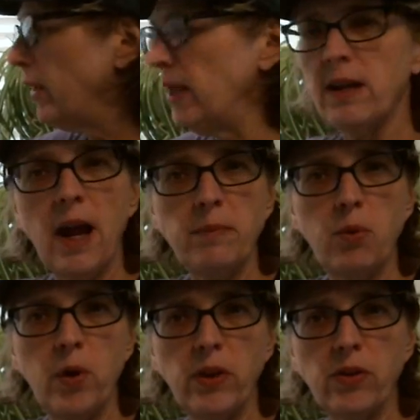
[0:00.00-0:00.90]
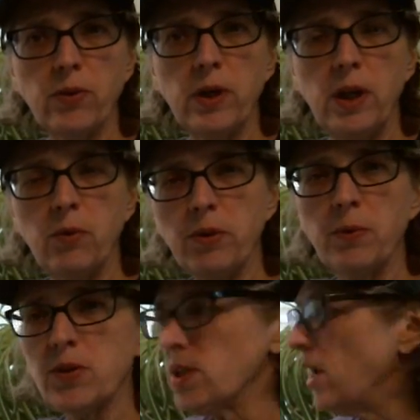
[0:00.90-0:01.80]
be in 9.3 with
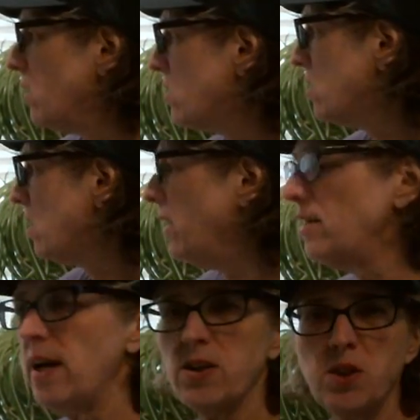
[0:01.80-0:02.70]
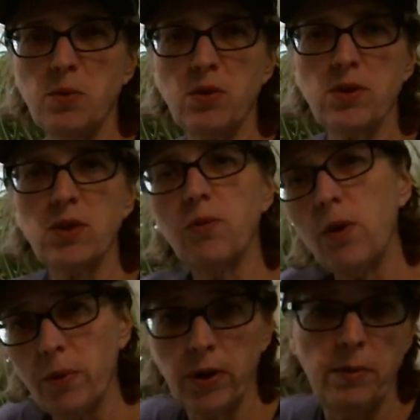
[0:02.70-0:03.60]
percents and decimals. So
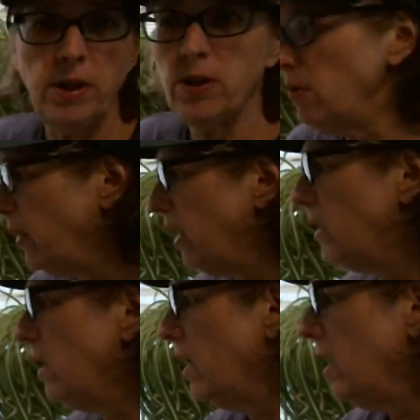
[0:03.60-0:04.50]
what we're going to be doing